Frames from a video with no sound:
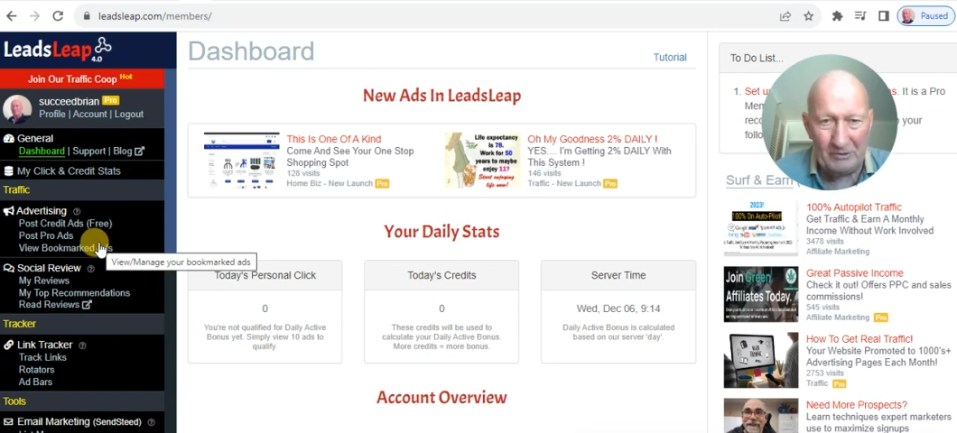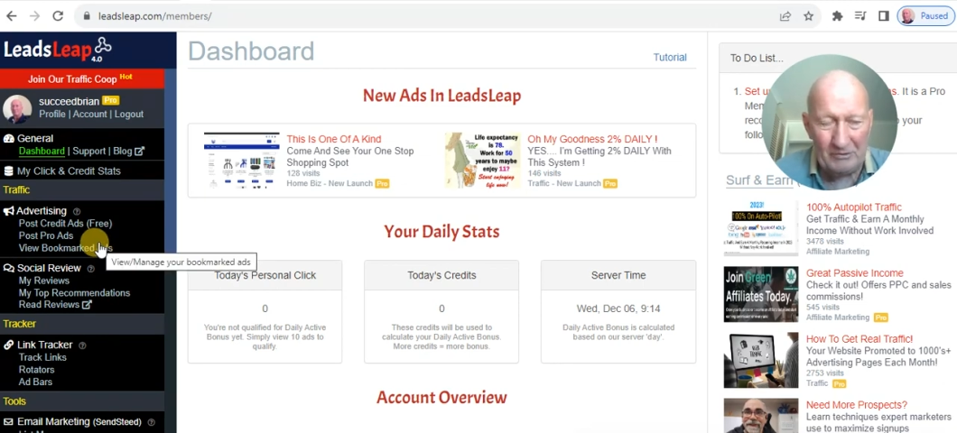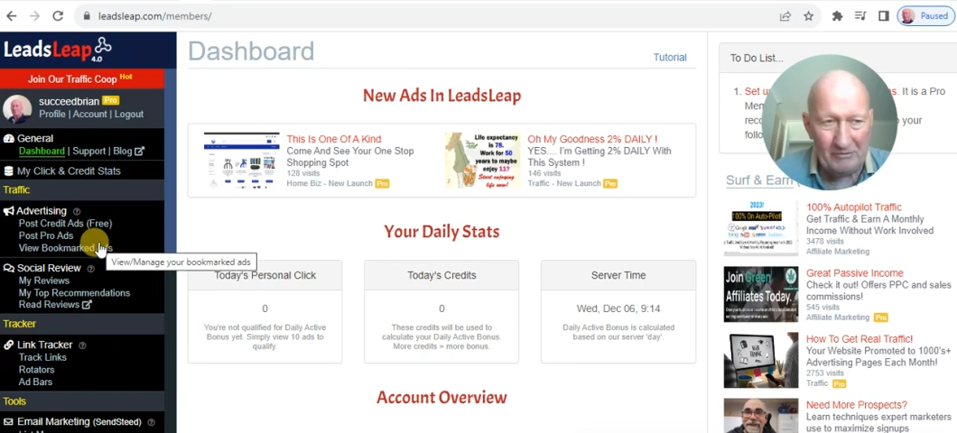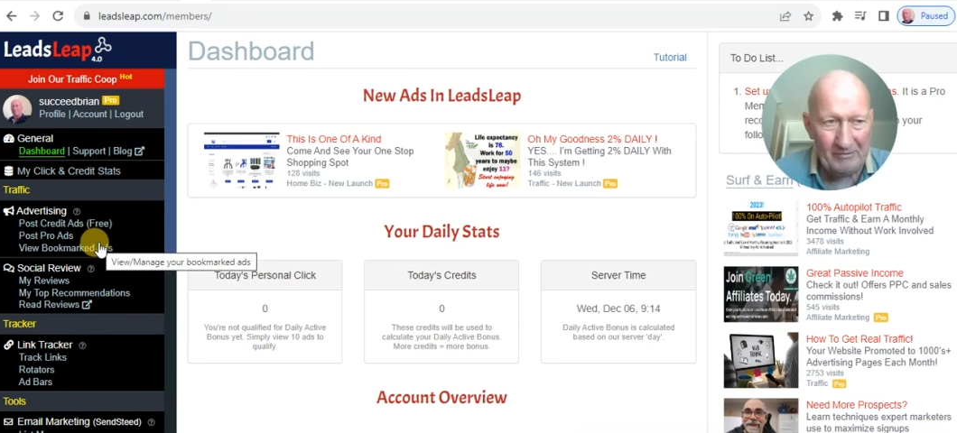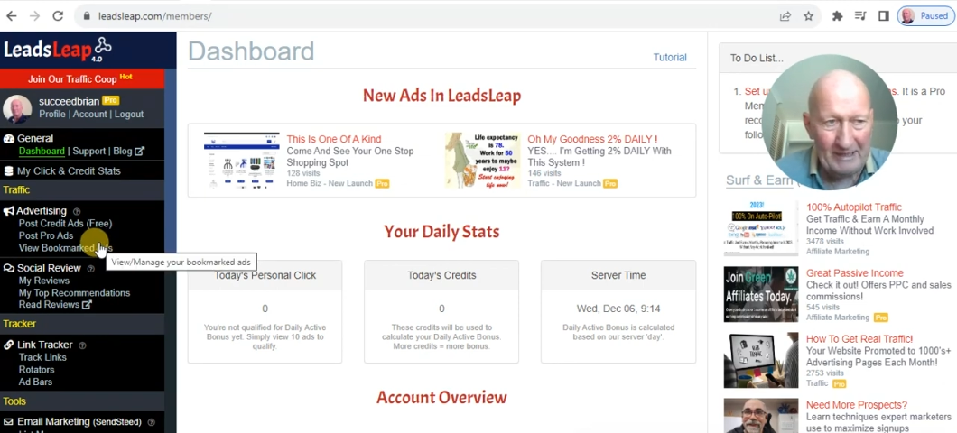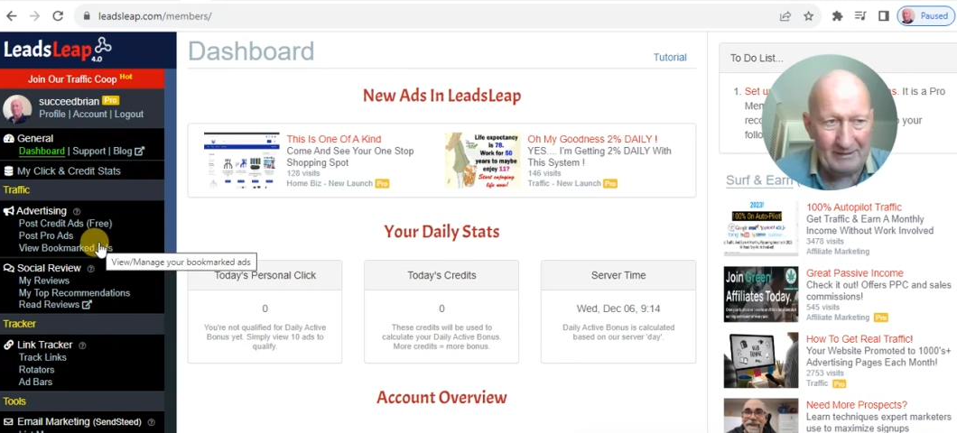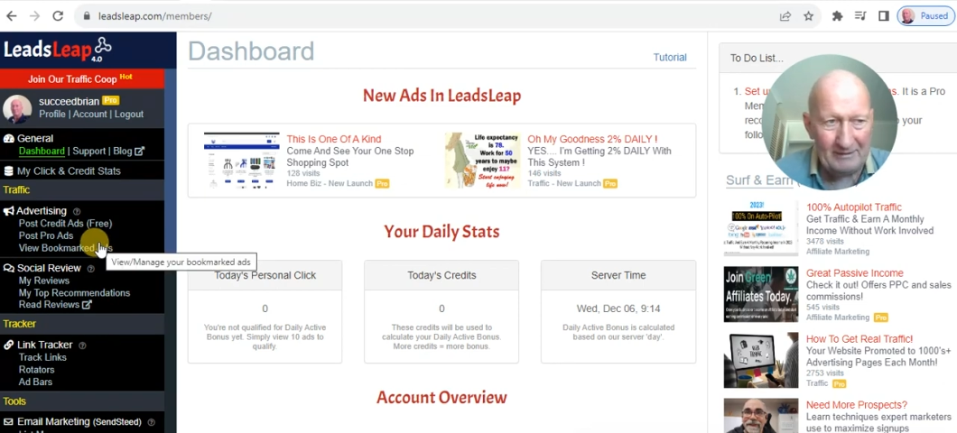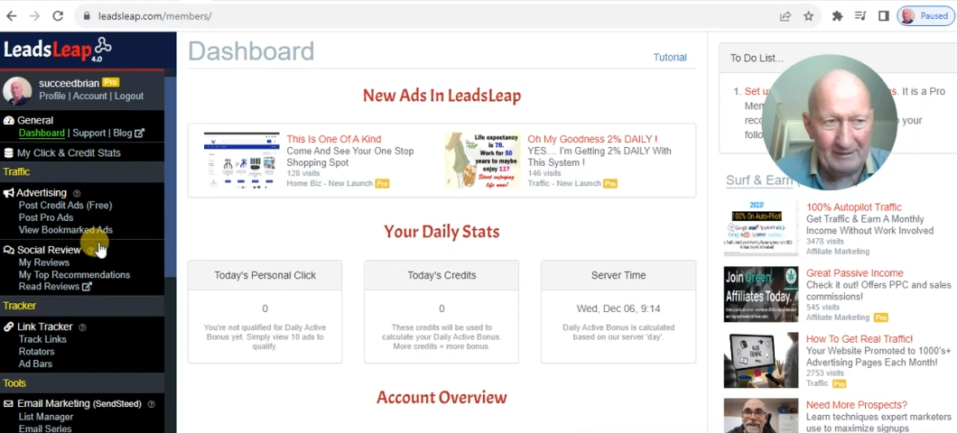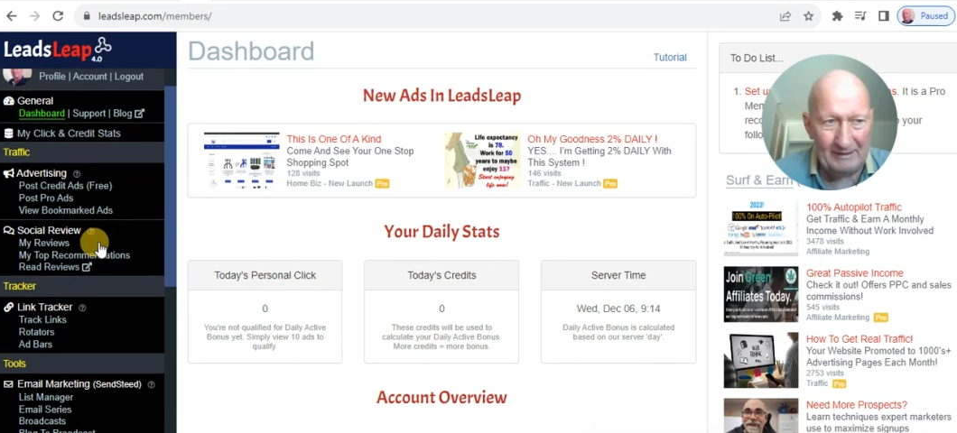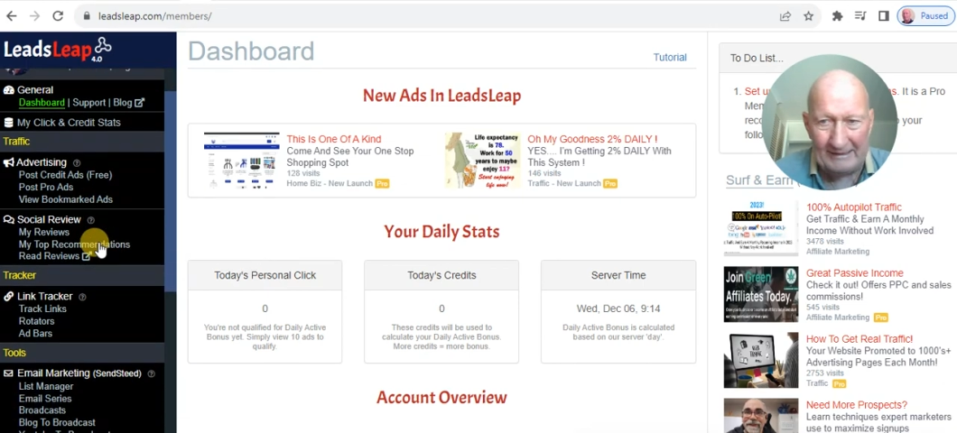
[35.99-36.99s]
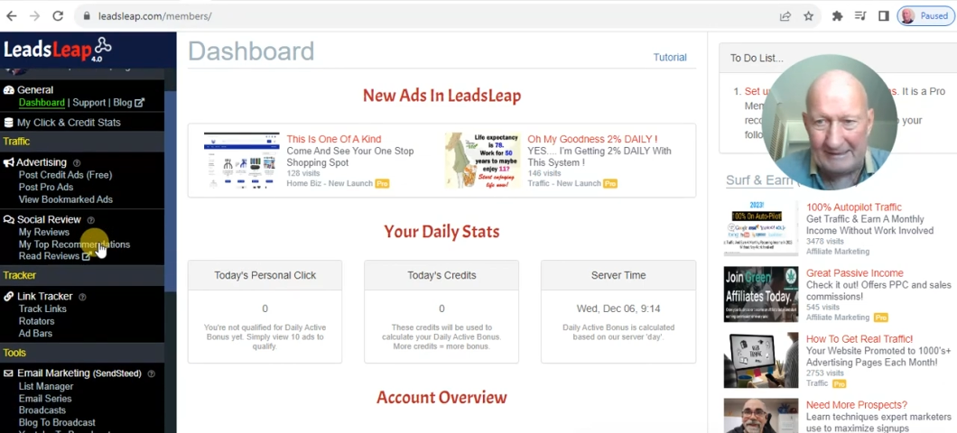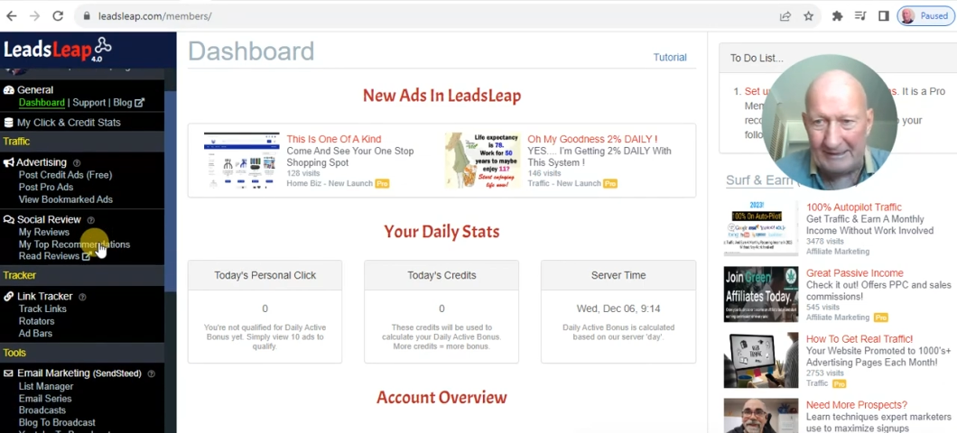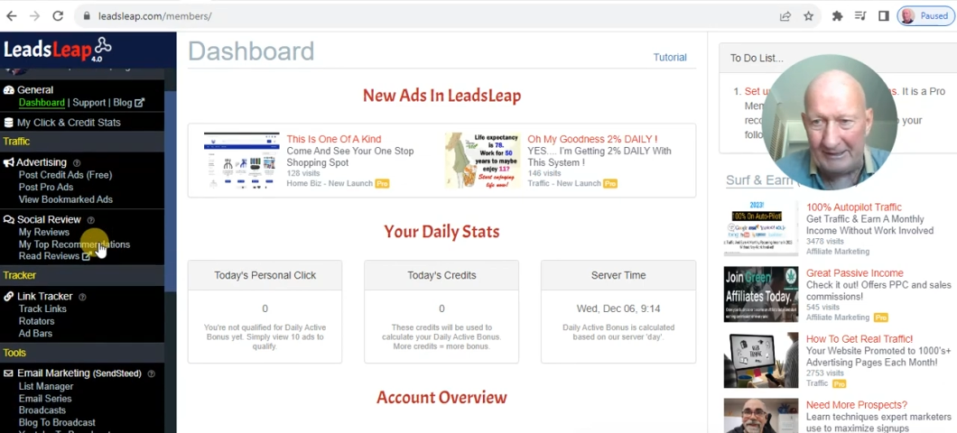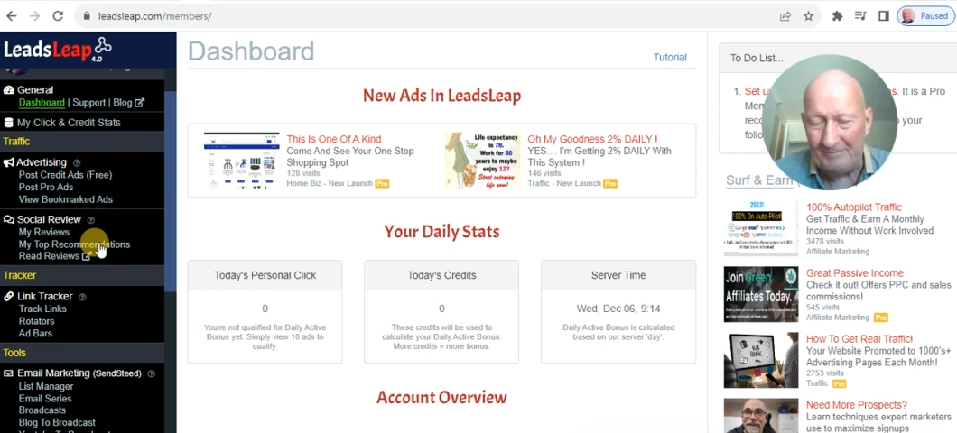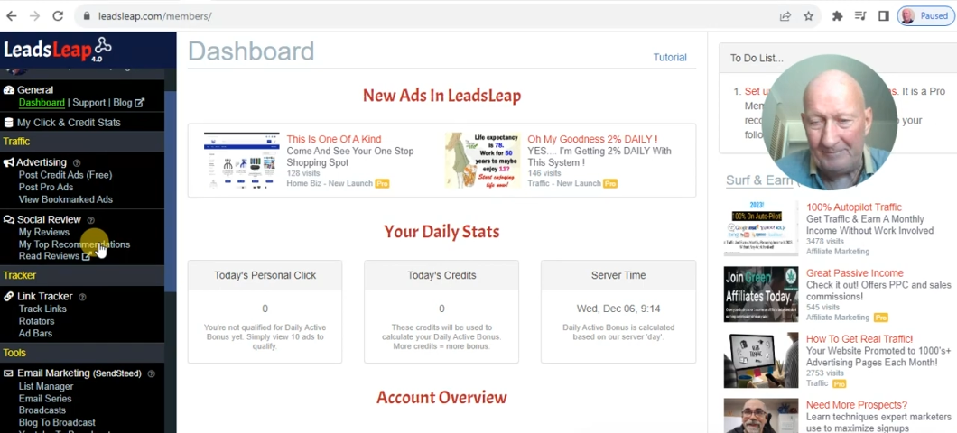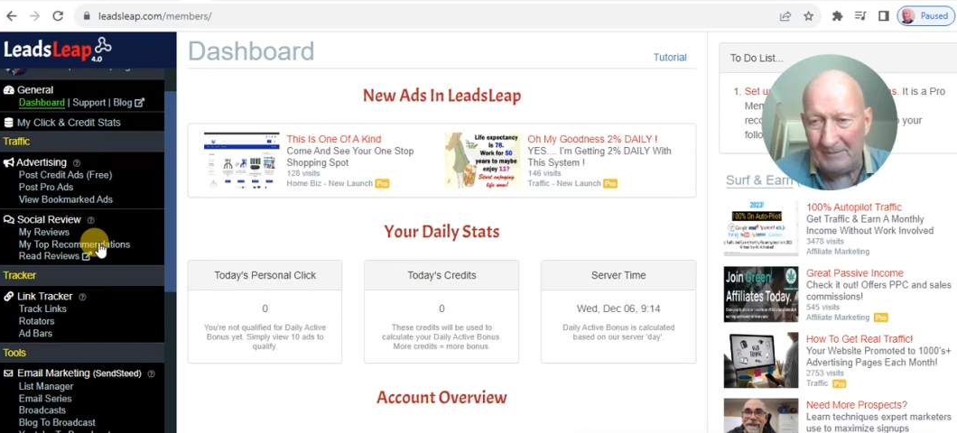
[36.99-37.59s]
you create in LeadsLeap,